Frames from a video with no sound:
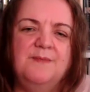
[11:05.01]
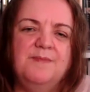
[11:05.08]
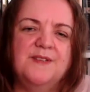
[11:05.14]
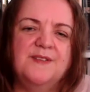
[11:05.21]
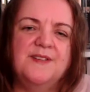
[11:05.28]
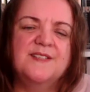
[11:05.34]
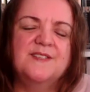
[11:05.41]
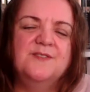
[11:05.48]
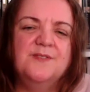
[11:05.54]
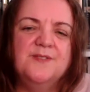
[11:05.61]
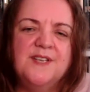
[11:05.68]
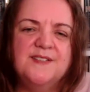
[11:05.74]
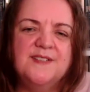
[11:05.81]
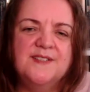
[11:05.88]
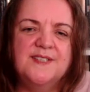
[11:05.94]
but that's not
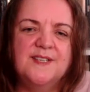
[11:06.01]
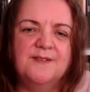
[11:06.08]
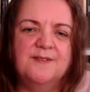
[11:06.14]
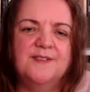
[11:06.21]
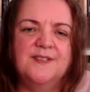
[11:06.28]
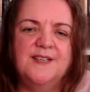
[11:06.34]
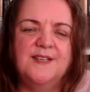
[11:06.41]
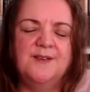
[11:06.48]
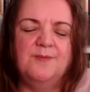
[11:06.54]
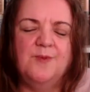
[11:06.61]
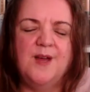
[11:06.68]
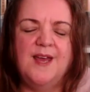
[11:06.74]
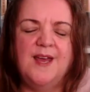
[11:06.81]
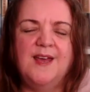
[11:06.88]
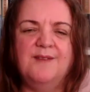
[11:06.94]
necessarily
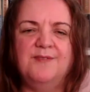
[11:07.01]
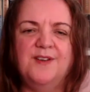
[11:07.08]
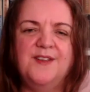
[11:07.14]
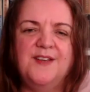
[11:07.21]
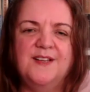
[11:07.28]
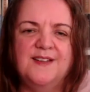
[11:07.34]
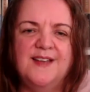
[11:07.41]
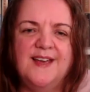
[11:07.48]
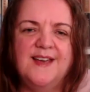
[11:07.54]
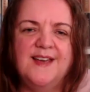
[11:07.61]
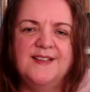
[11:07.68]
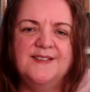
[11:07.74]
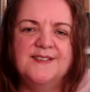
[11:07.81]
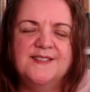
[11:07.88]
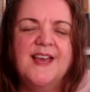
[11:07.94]
where everything
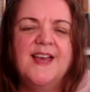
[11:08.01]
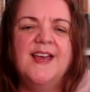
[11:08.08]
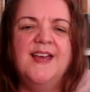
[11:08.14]
lands